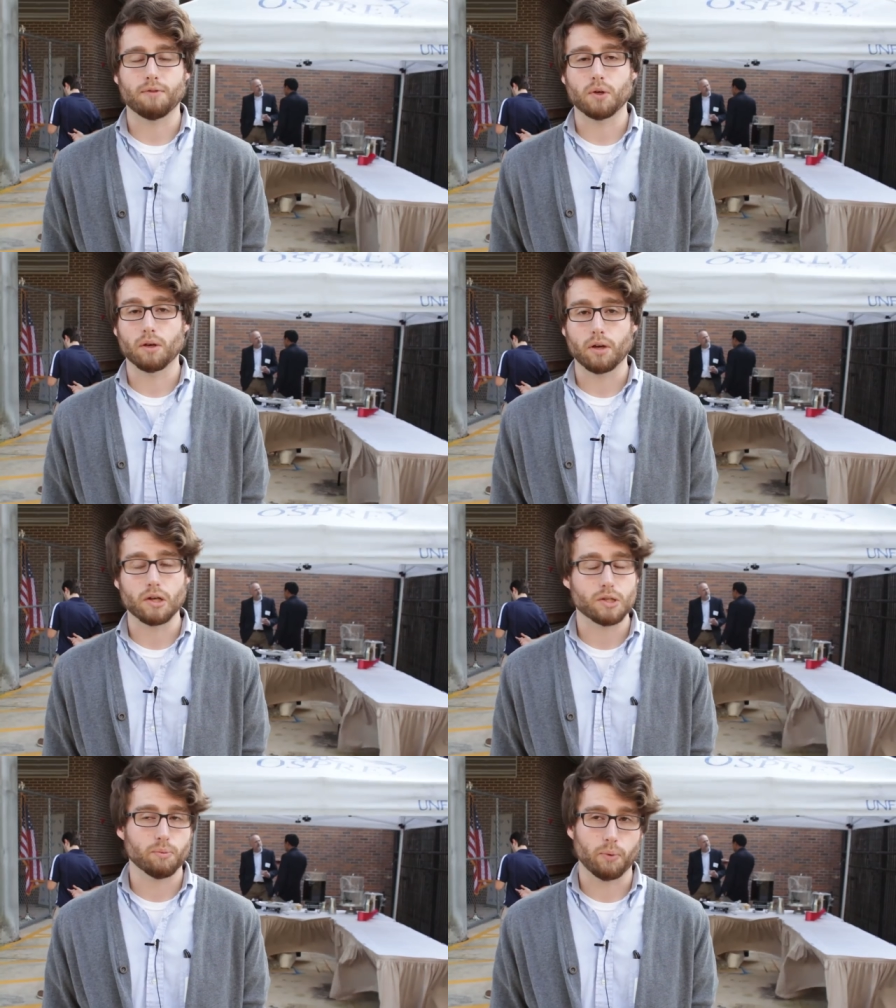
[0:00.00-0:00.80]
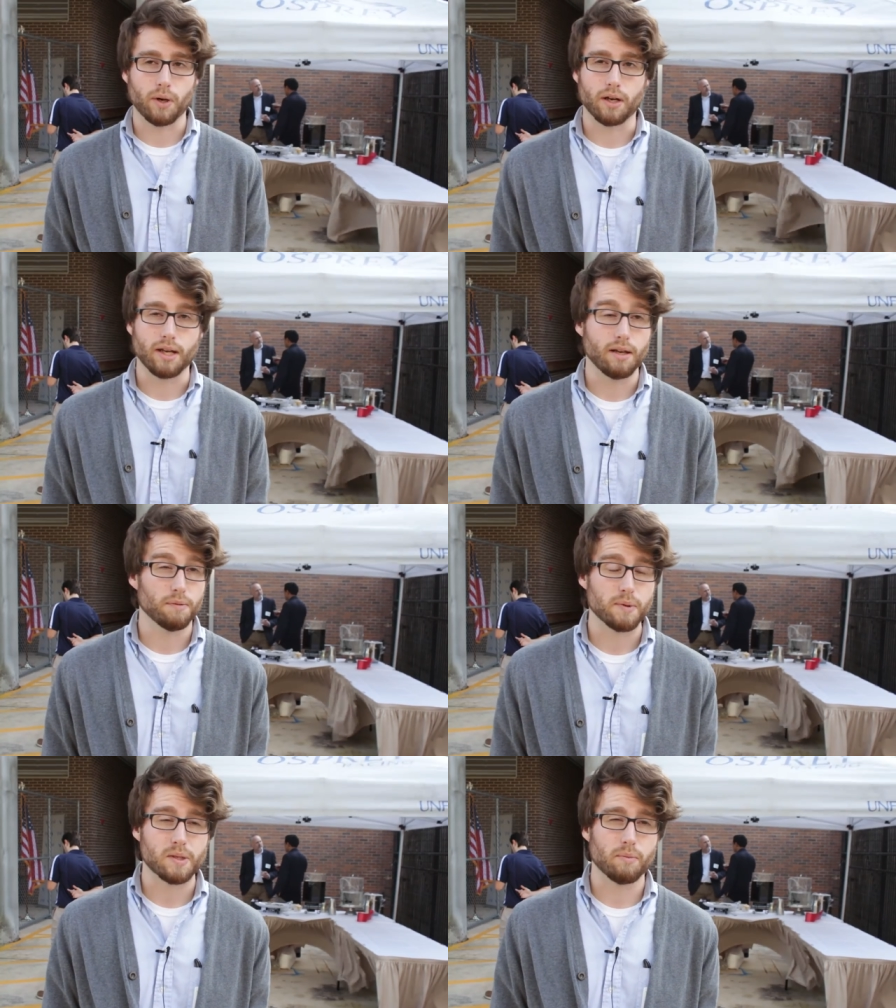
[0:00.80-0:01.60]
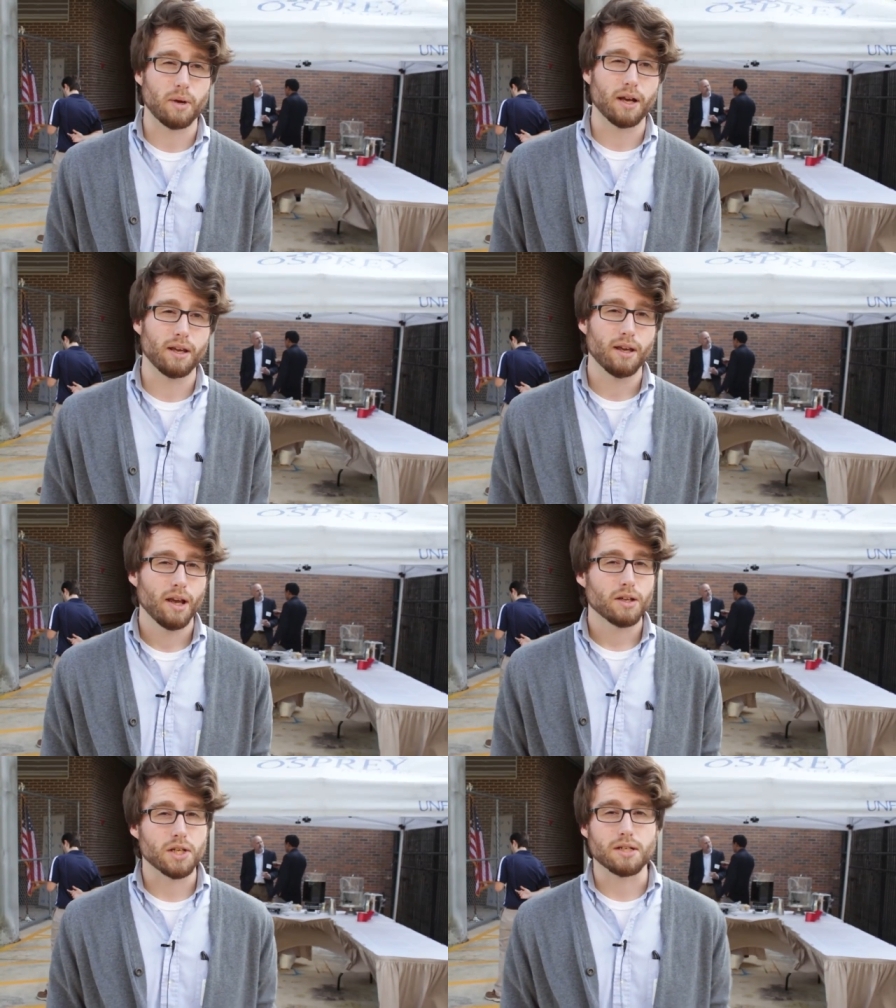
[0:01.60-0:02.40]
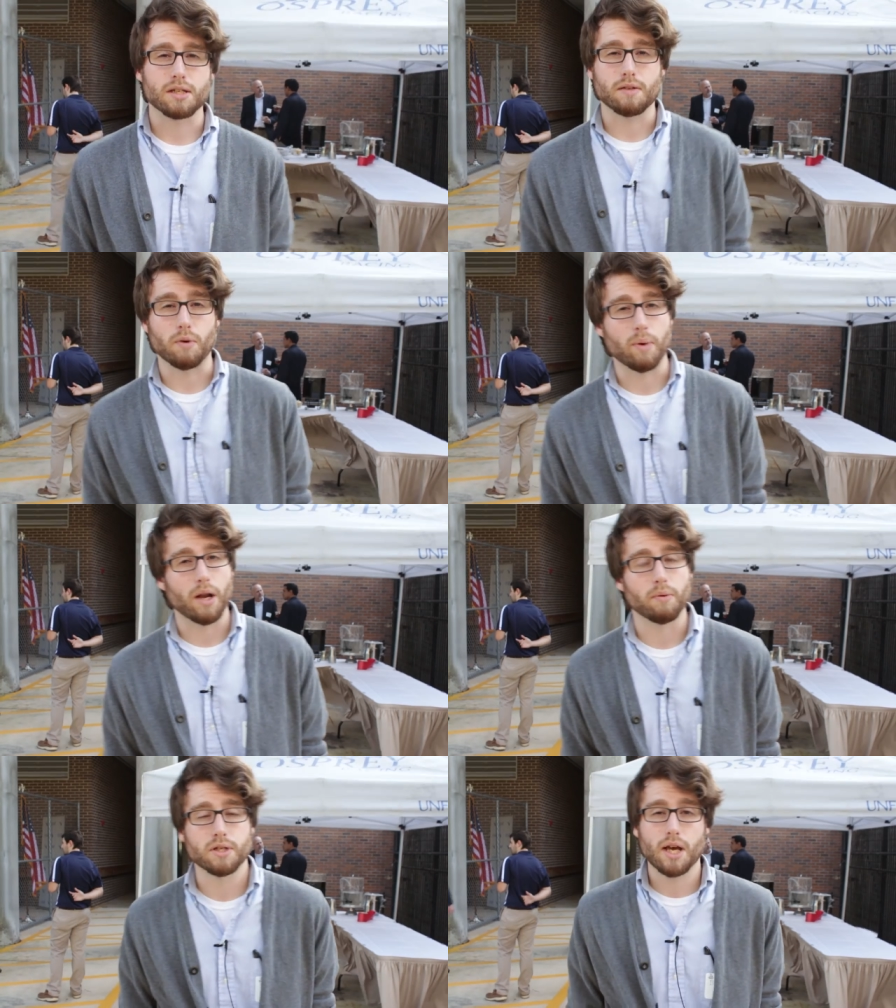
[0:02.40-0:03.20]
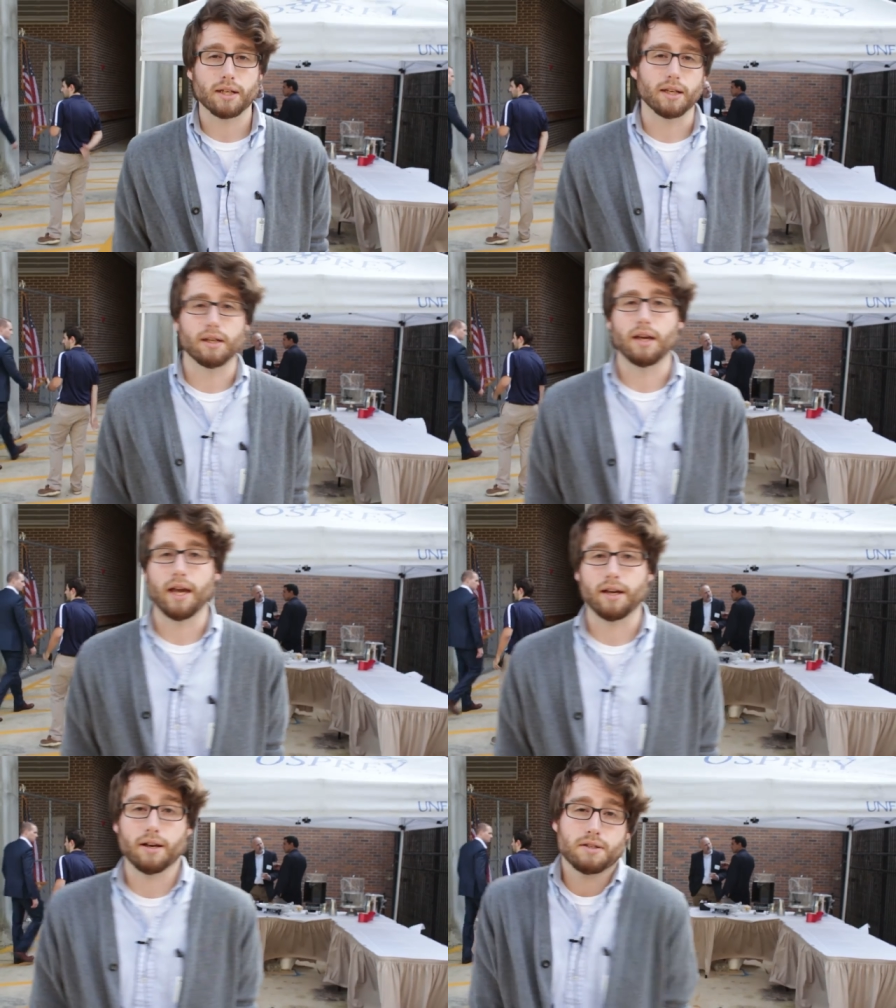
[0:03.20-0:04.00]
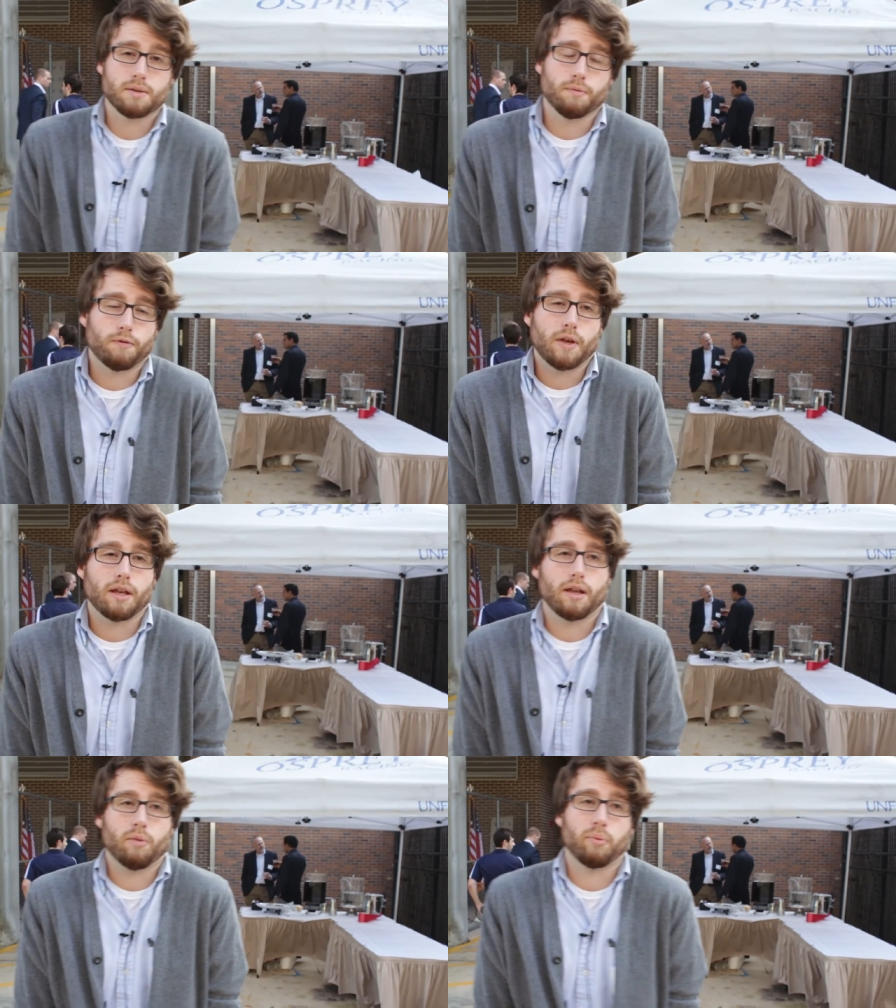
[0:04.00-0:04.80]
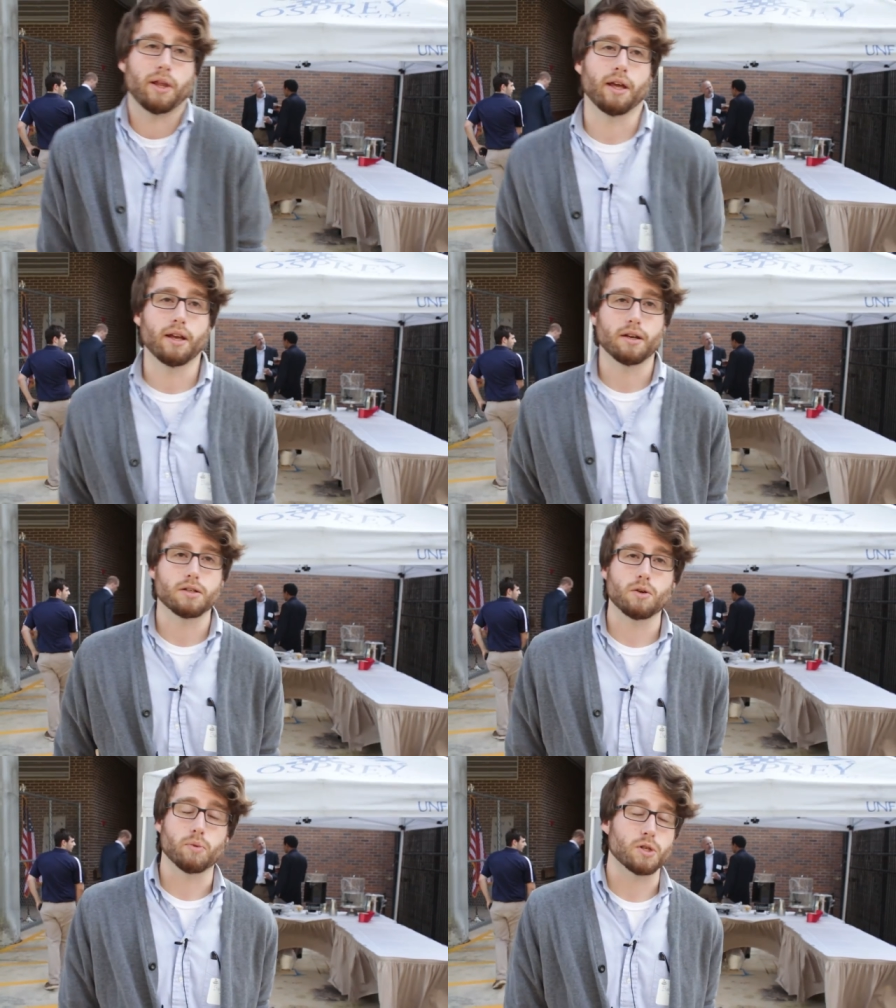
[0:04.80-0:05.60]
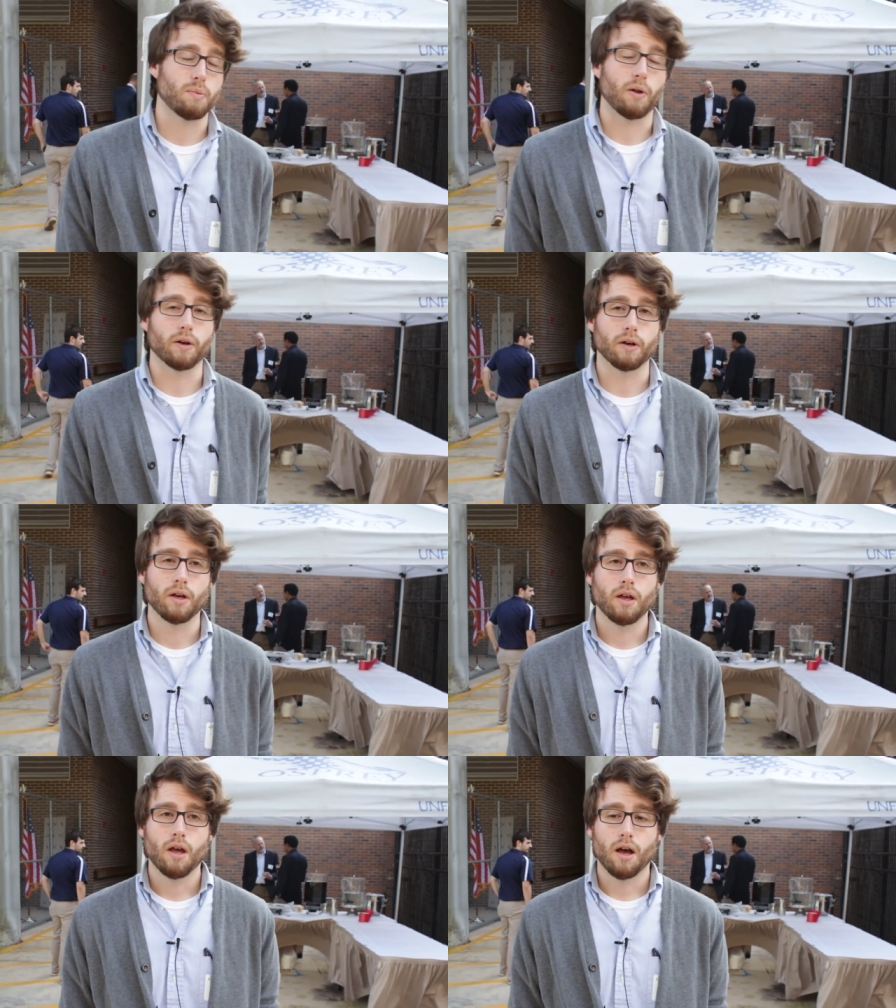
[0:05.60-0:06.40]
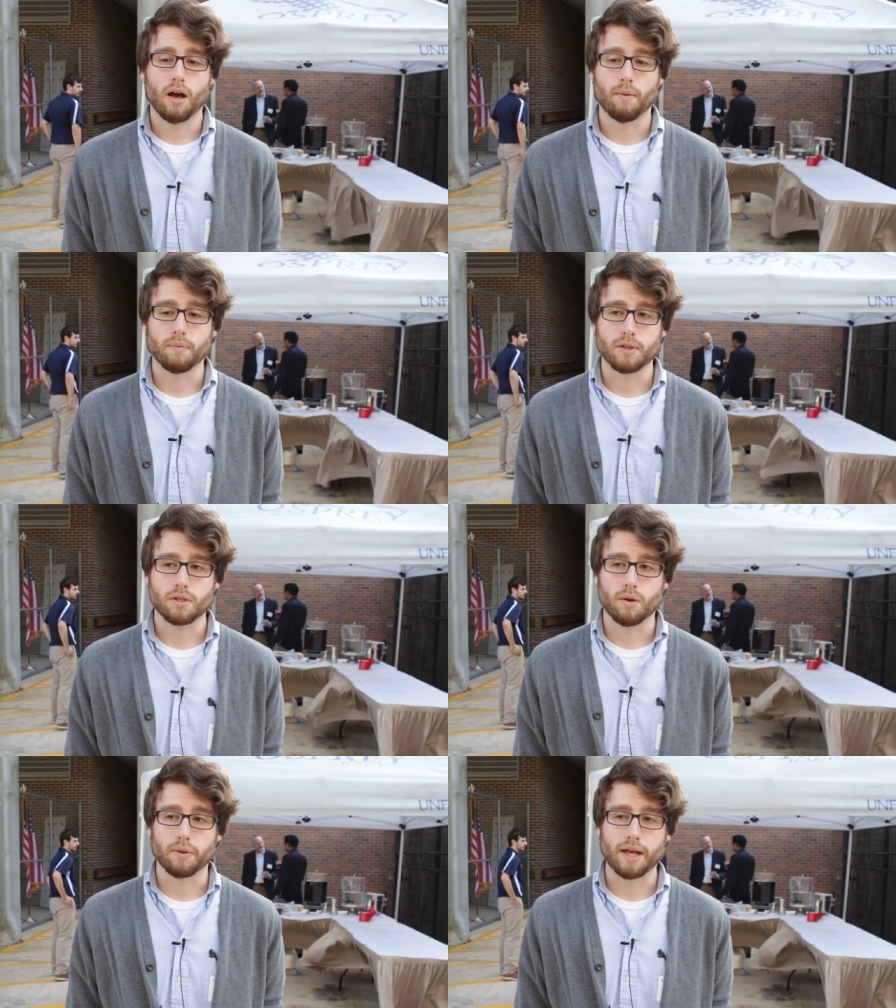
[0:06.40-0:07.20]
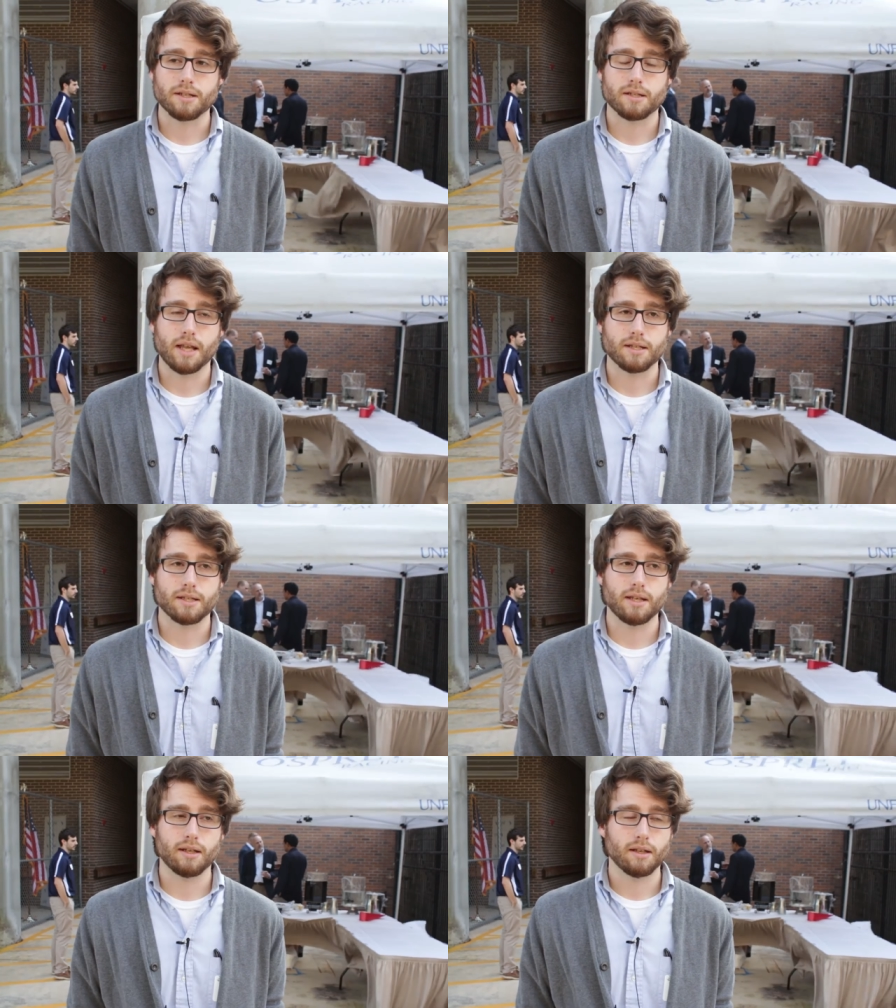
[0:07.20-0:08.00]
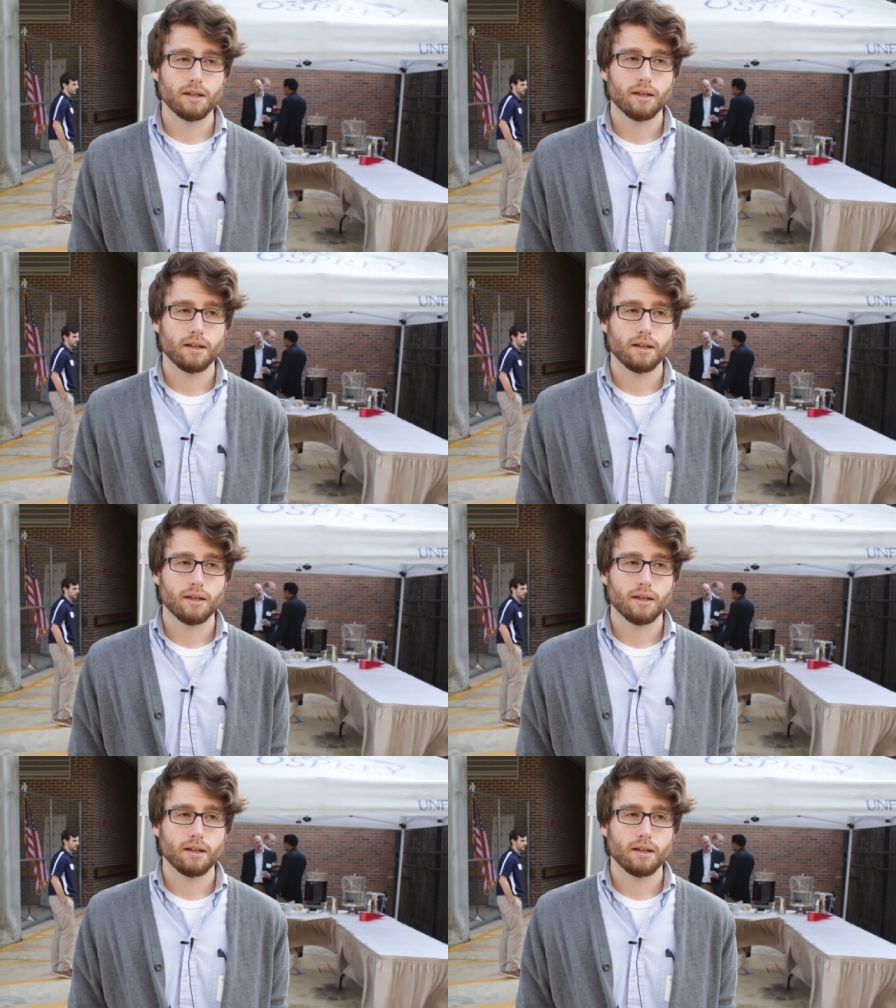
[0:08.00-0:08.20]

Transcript: If you can custom print a knee for somebody, chances of your body rejecting a custom fit implant is so much smaller. So that's the